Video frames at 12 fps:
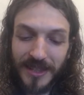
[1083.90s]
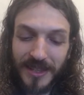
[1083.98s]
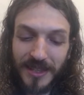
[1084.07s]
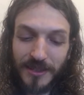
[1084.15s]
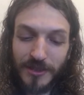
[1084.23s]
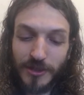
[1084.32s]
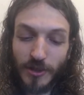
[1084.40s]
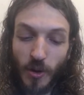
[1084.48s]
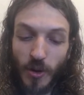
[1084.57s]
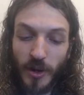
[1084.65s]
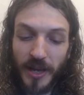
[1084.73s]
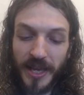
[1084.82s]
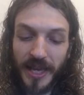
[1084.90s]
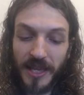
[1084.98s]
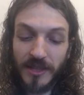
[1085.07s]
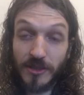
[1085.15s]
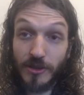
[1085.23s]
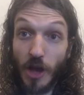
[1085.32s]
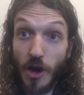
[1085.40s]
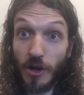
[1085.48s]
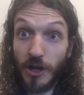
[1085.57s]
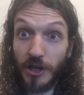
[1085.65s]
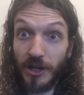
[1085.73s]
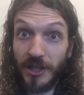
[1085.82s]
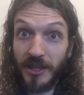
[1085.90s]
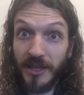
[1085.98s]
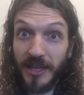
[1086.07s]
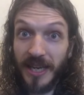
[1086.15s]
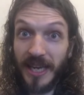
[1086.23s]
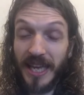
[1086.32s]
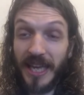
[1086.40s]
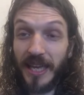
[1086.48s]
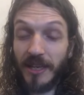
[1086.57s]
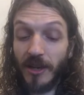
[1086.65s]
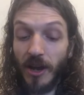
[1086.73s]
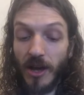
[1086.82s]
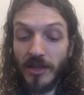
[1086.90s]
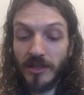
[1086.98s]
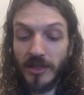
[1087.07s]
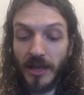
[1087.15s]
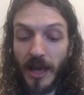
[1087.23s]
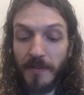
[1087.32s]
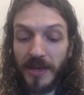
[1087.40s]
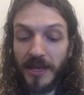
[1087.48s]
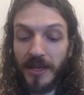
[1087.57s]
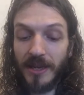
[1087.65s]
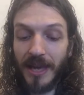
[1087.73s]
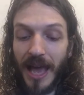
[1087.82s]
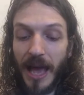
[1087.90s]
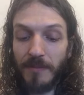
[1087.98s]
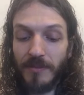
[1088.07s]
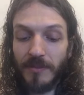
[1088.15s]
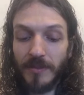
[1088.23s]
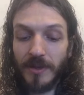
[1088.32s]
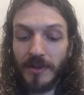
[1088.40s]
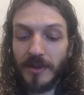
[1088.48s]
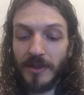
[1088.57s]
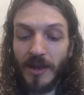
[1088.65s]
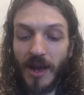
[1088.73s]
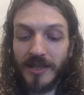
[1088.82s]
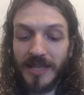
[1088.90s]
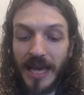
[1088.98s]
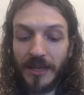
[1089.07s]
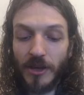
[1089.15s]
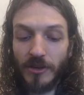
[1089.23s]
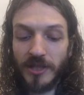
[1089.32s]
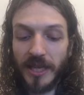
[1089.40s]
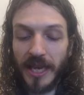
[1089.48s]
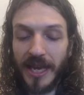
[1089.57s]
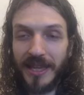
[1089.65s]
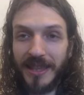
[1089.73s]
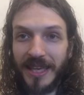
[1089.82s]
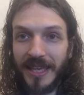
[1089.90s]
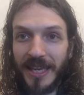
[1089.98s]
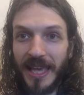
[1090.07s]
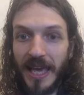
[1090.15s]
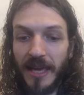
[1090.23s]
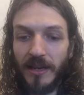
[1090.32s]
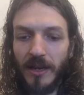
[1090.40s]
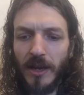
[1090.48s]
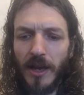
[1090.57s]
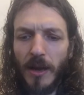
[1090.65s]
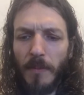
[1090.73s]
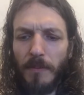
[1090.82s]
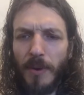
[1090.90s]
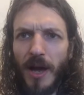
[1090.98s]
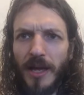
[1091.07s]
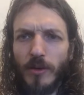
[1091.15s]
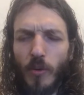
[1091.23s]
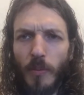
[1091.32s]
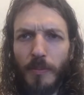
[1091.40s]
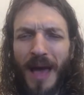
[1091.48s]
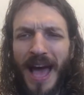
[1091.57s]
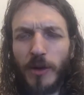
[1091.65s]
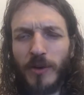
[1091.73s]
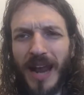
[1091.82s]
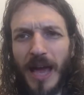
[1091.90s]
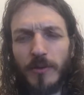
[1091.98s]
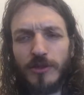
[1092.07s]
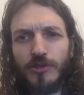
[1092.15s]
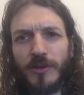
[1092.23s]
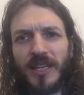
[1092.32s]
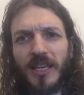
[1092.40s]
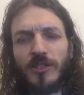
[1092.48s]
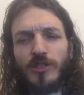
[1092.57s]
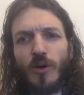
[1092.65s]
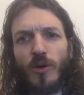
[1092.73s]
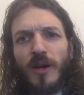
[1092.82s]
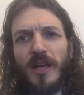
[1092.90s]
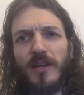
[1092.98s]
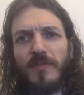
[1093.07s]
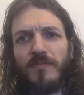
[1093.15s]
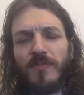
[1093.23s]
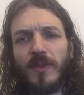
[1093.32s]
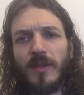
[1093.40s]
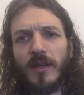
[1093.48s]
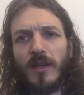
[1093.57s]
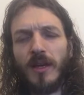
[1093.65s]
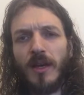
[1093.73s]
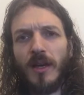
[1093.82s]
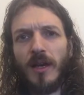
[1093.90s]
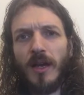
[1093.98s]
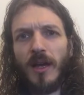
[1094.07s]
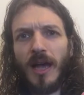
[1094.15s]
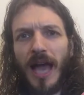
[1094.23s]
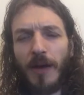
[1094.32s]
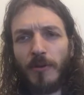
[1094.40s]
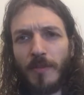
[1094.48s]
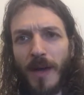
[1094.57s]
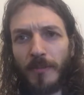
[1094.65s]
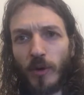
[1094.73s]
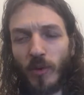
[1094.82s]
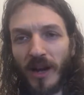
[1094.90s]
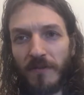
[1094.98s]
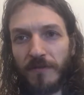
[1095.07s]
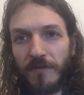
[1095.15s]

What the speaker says: soy is no good. It causes, I'm not diagnosing anything again, but back when I was drinking soy, I remember when I